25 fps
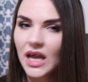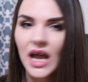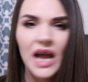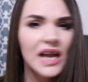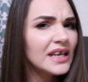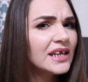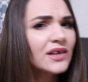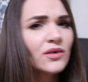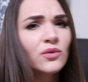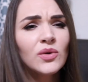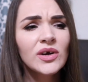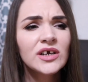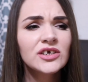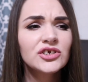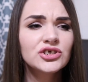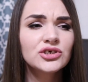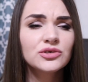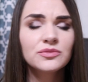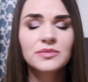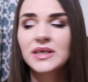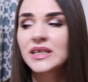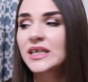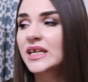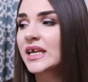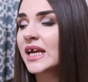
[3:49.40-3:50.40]
I didn't wear
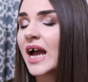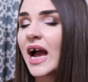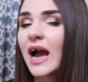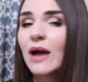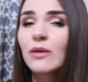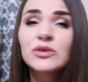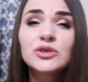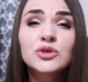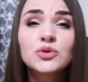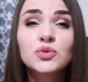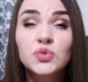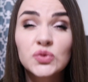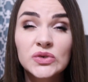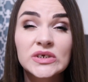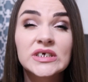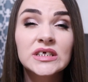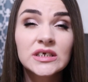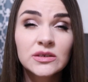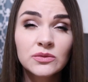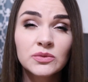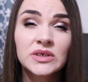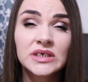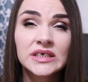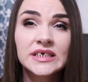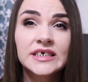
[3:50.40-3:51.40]
too many. I was
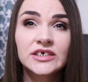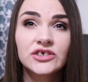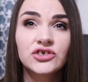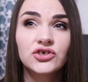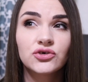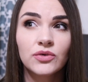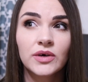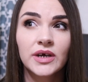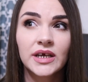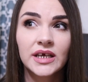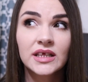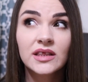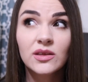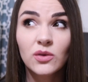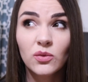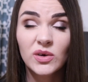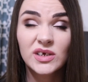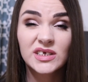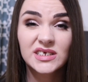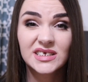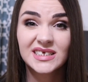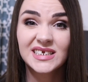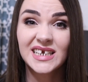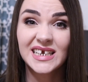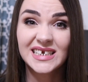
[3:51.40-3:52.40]
really, really enjoying the
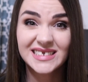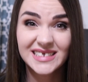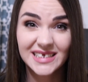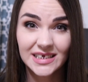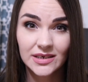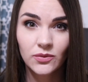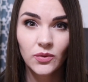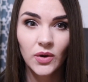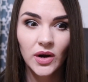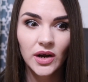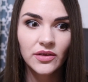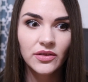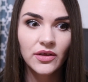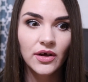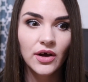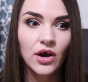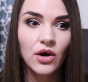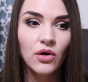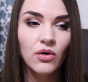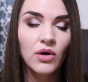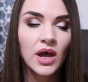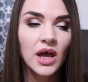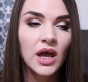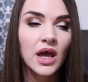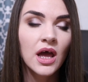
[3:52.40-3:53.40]
ones that I did wear
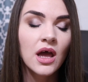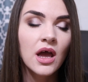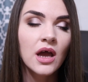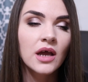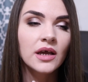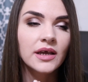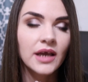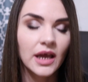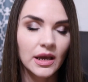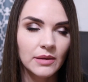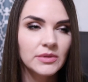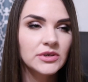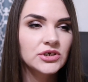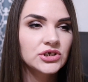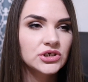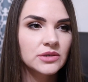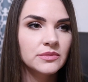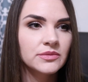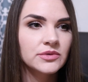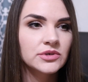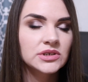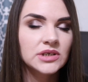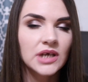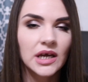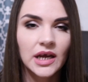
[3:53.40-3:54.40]
though. KB
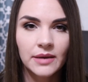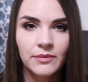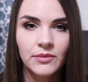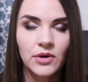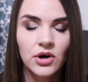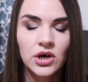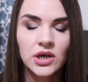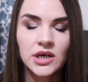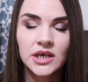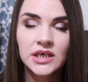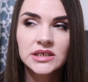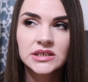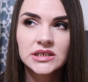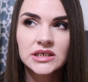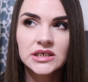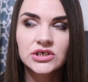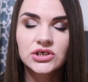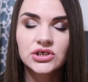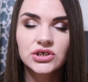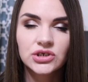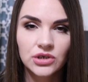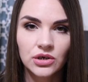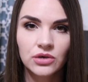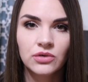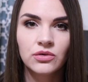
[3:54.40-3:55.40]
Shimmer's I'm Onyx
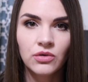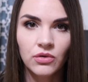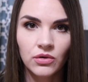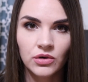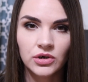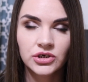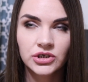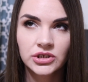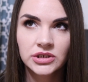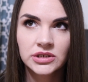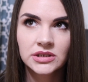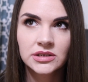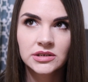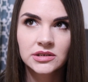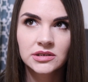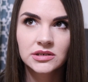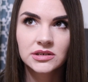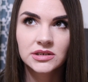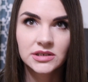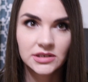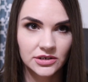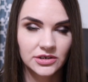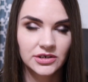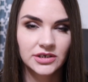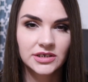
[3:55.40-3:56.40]
is so gorgeous.
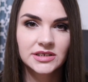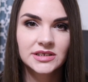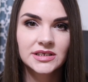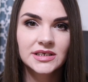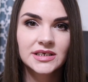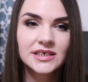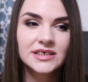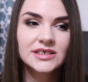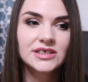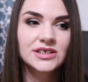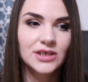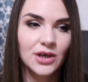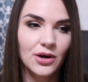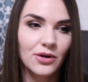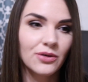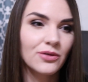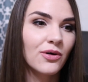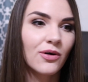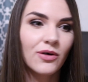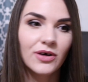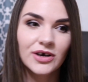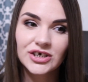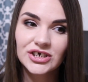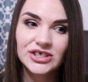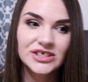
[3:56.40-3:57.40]
Seriously, so
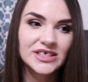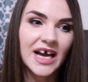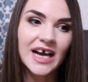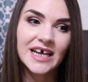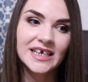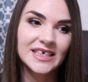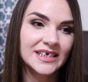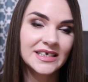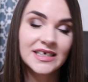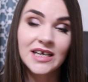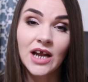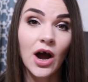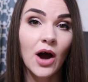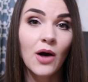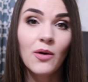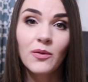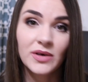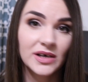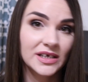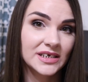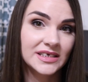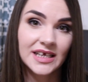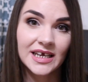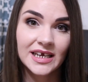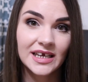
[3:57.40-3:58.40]
gorgeous. I did not
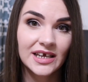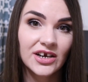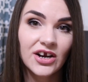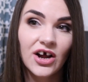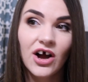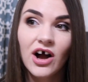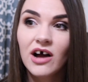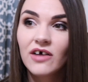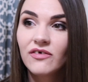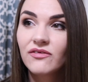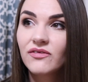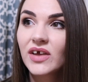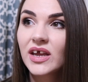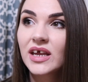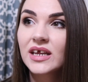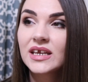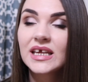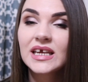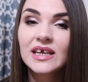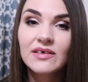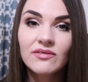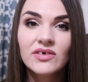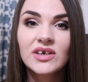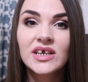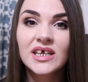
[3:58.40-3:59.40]
want to take it off. And
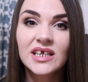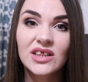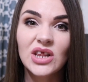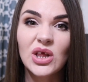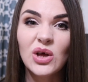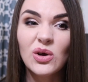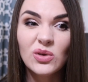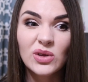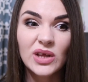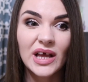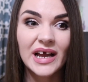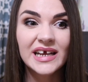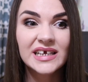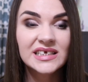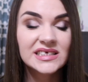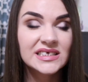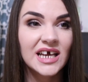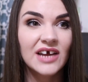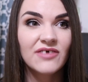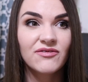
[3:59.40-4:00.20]
even in low lights,